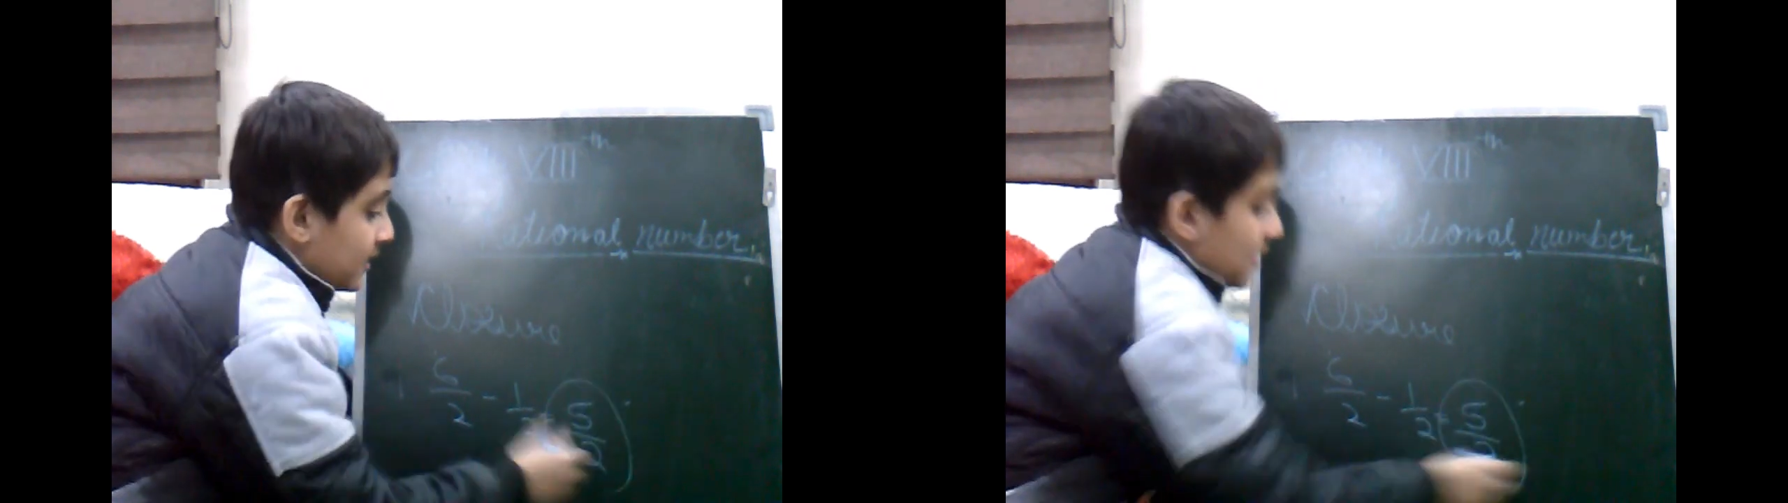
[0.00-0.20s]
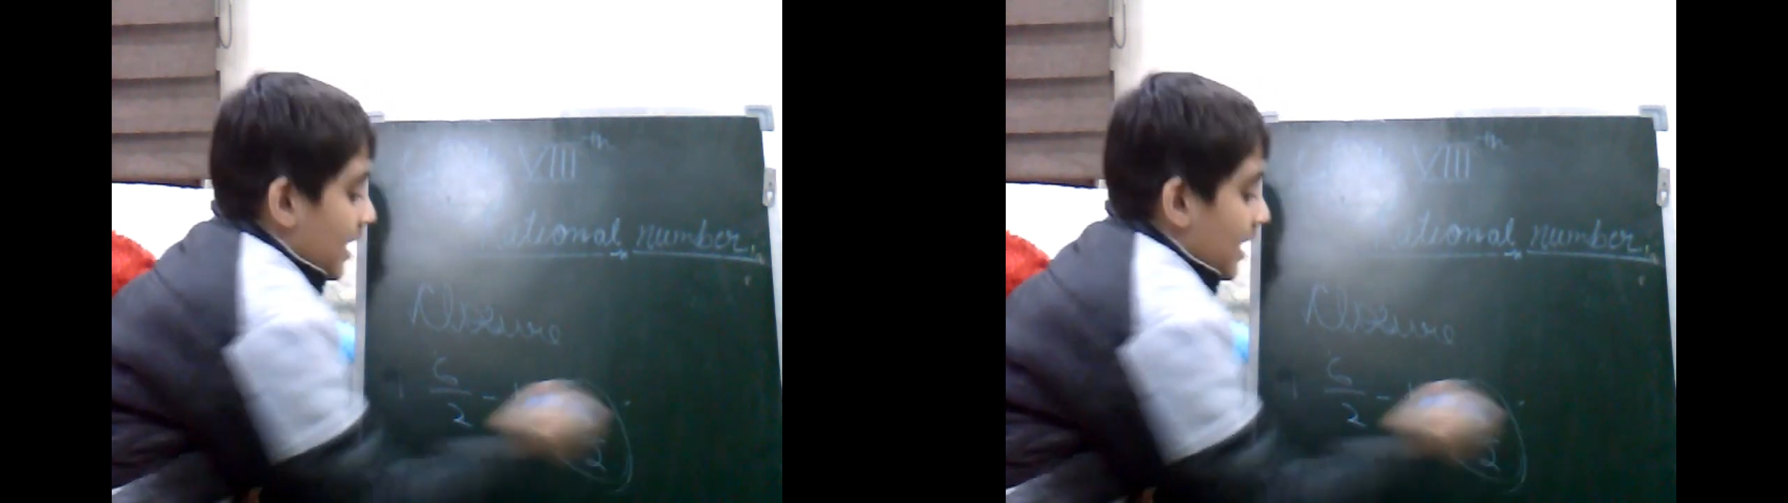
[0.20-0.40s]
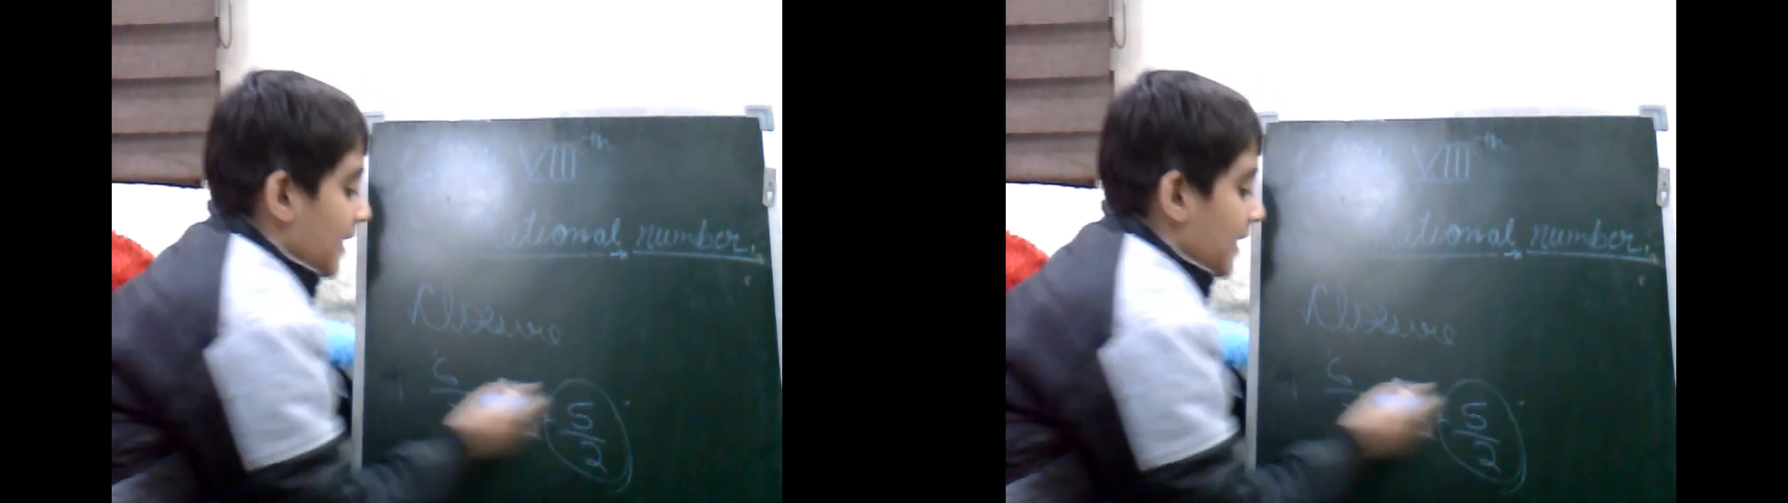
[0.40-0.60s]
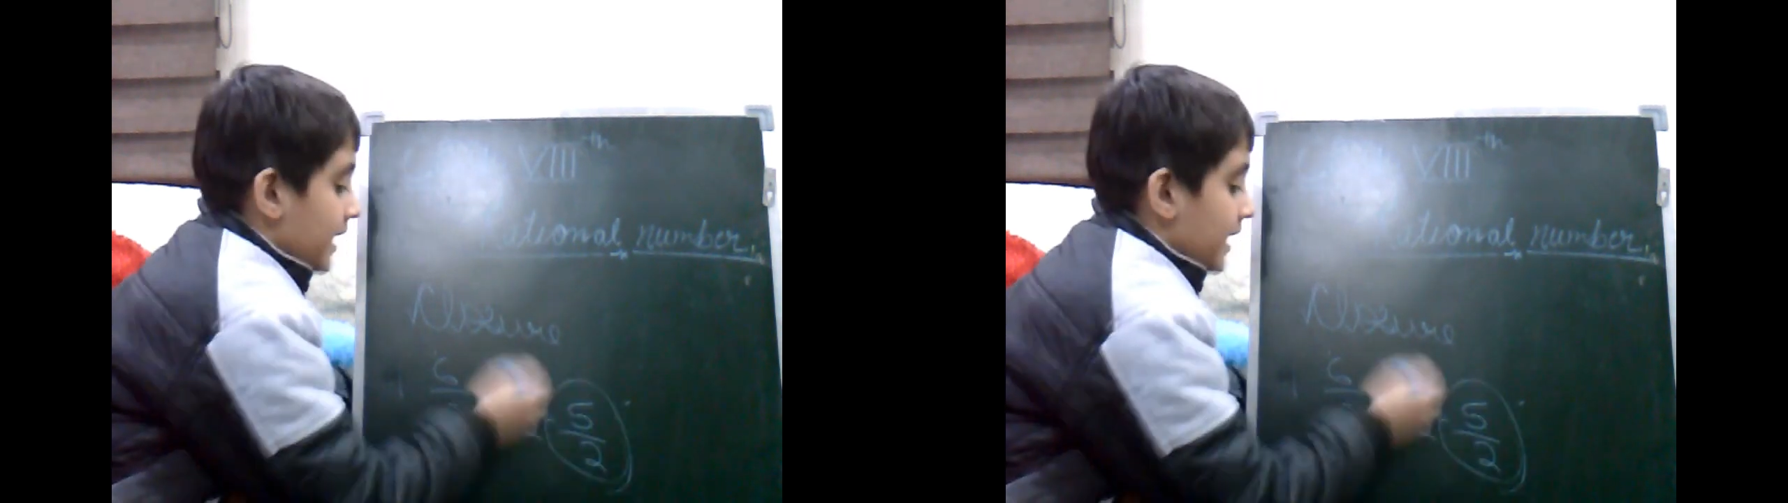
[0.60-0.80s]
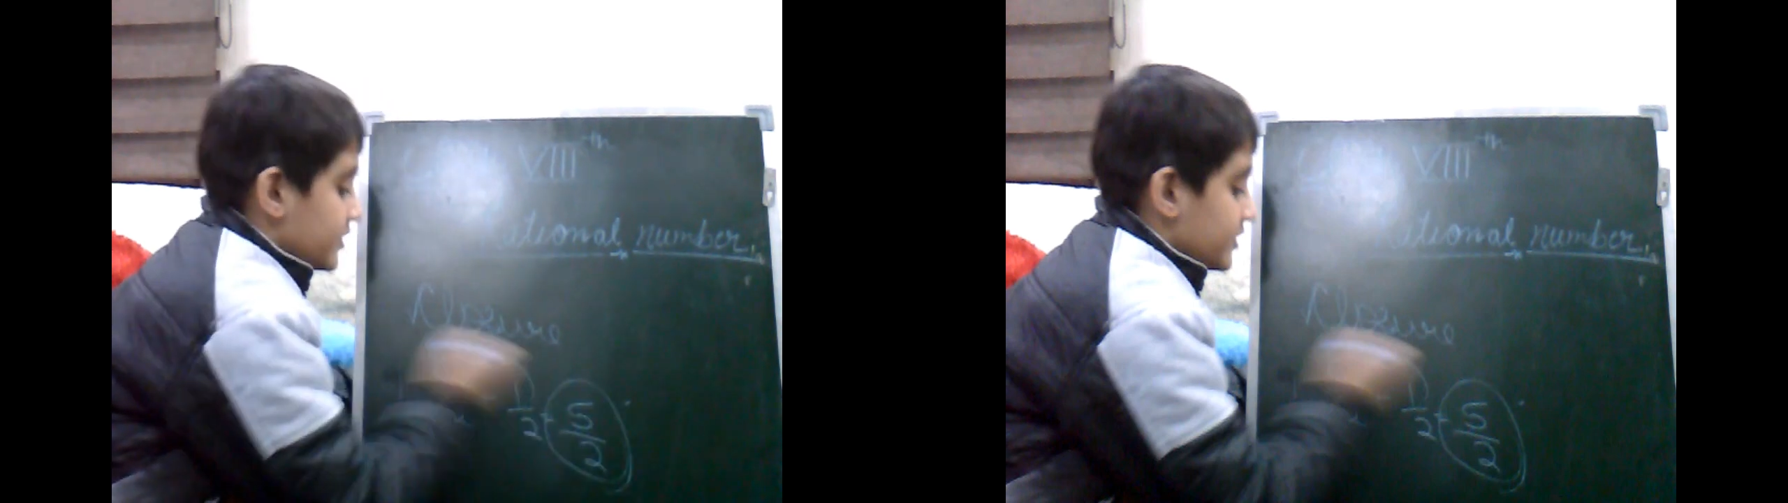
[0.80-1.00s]
a
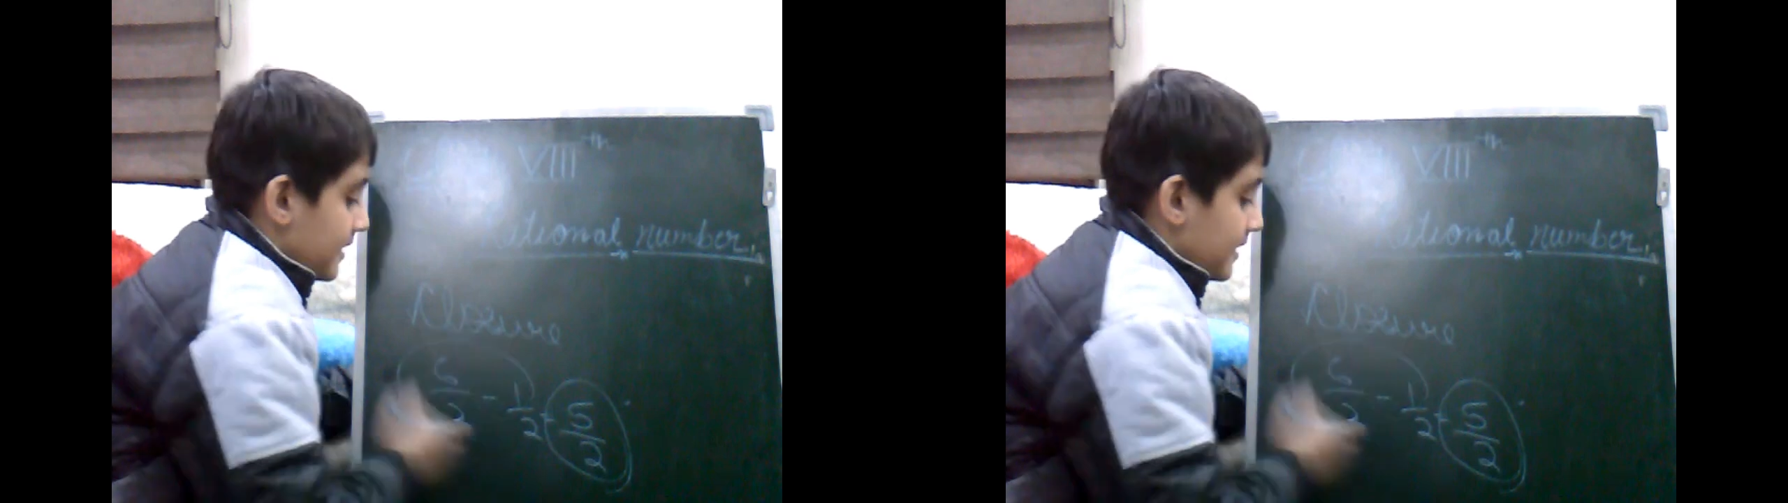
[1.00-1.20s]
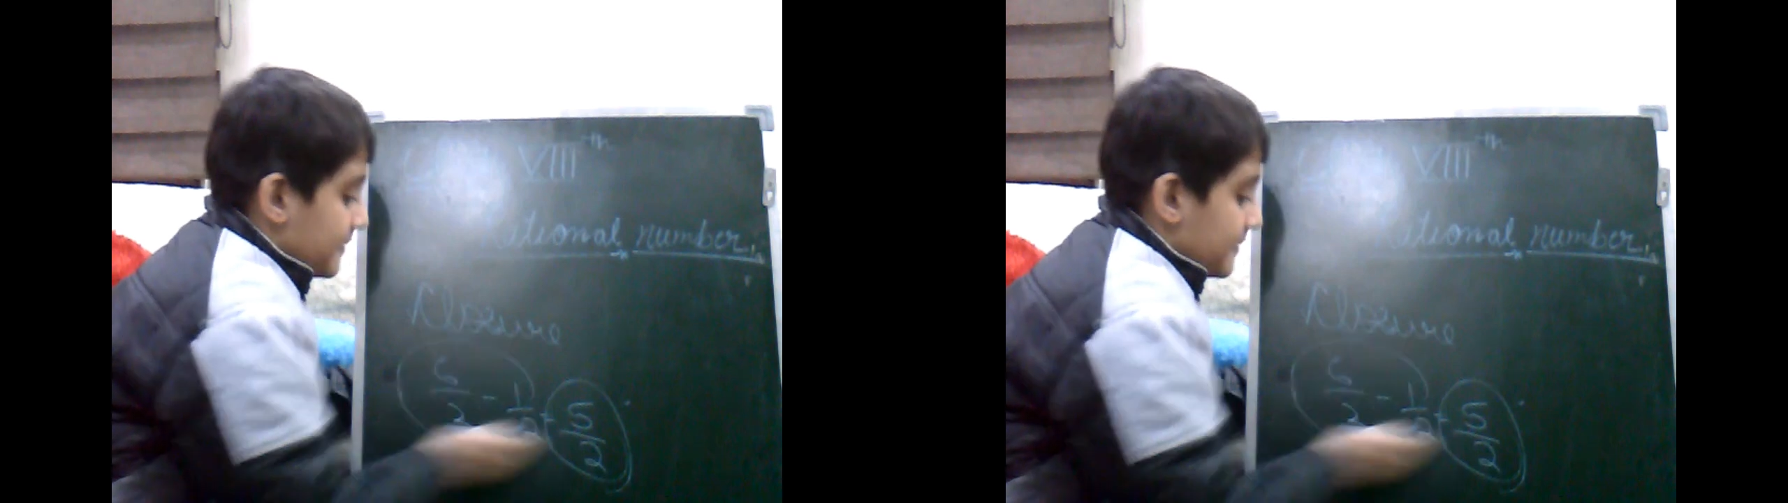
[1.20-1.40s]
rational number.